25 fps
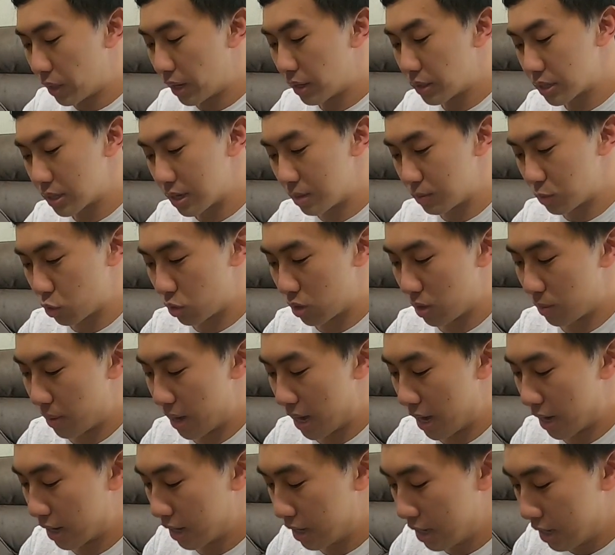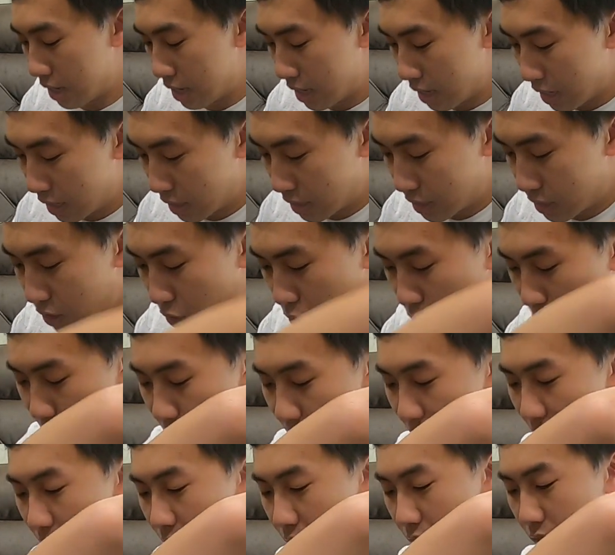else comes with the bag. So the
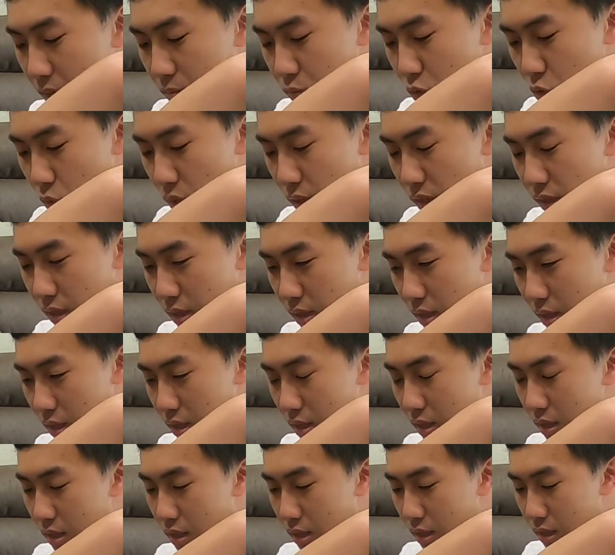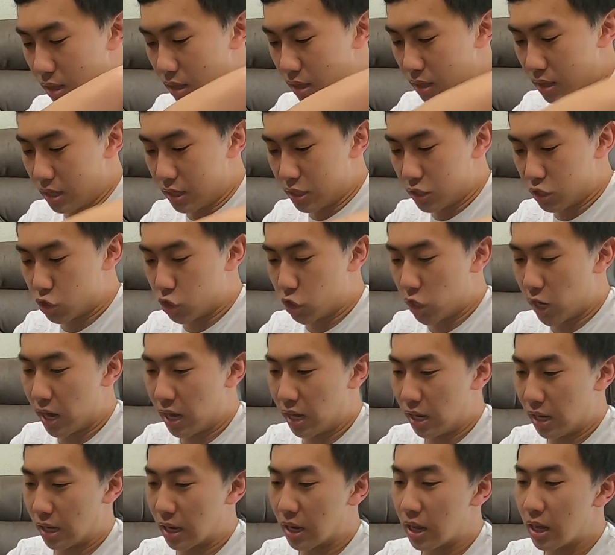bag comes with this
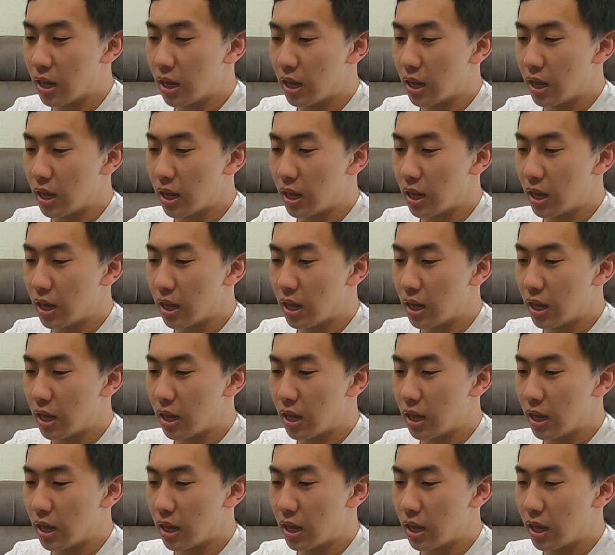chain,